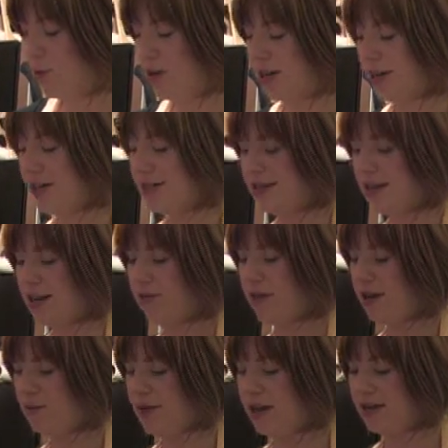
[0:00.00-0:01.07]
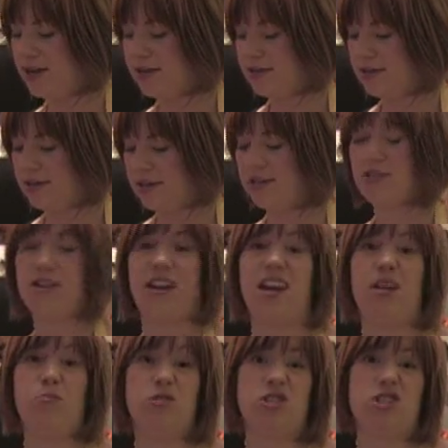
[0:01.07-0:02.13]
organized in any way because it's all going to
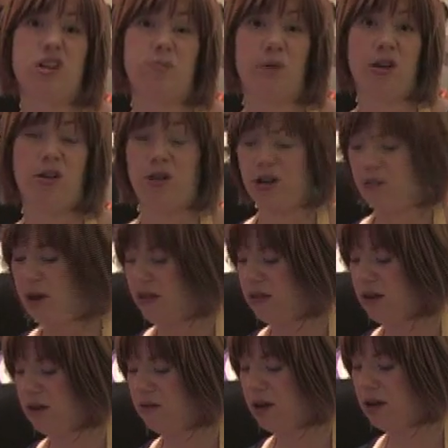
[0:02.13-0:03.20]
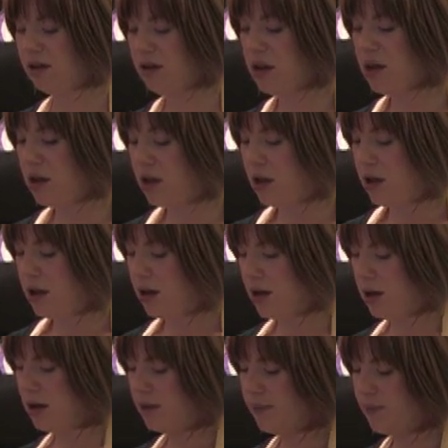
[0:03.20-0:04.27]
get mushed up and go in your mouth
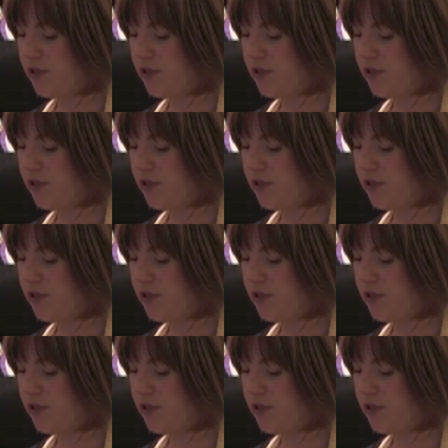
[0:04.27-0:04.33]
anyway.